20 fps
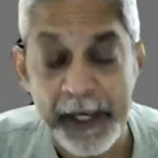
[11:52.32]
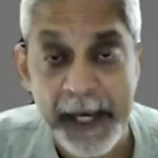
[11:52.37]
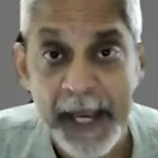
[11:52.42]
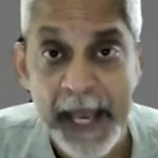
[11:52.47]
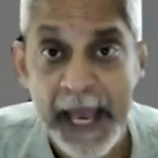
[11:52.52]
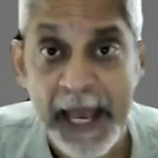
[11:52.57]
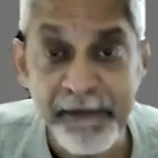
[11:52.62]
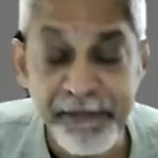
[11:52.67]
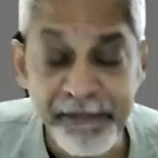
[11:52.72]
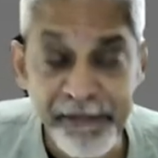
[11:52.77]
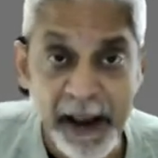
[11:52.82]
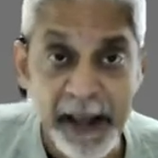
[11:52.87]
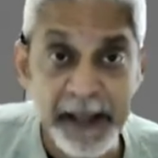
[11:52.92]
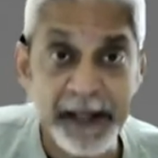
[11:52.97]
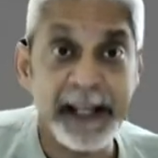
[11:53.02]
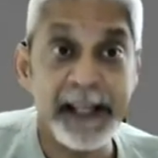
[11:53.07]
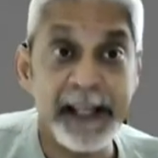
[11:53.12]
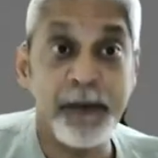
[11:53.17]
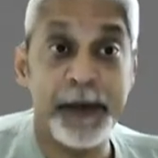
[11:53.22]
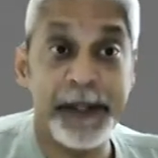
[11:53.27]
And
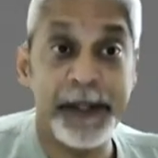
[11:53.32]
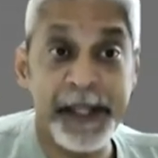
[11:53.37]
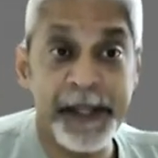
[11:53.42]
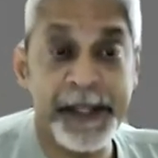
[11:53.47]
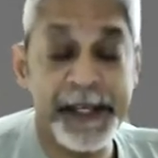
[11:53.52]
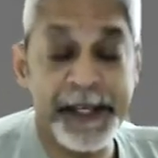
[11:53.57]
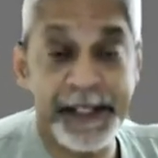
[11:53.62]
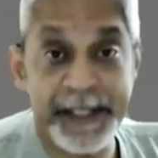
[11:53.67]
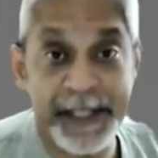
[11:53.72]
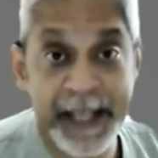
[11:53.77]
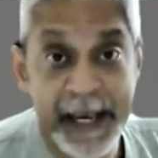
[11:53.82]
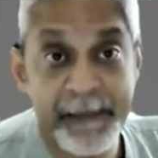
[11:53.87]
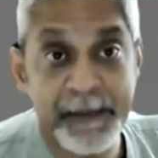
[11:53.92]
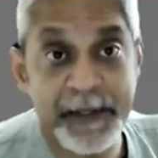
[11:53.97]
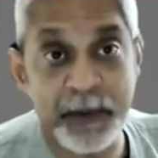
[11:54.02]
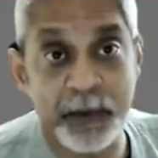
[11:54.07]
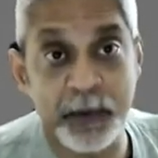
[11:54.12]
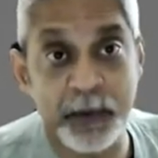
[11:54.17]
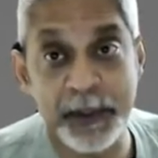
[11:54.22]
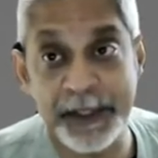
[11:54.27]
finally, within these same
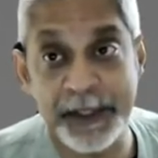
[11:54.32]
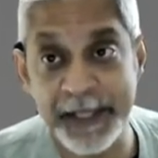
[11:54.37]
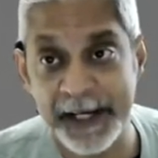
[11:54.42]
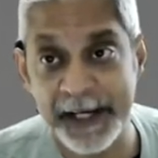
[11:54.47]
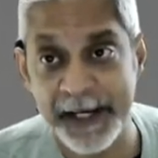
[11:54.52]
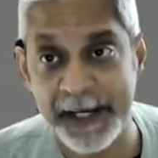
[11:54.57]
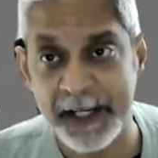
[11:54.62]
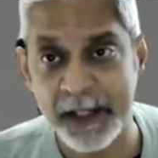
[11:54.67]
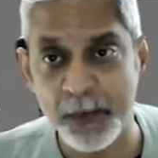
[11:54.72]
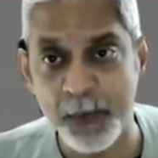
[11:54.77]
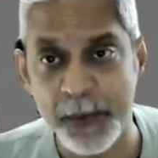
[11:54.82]
school settings,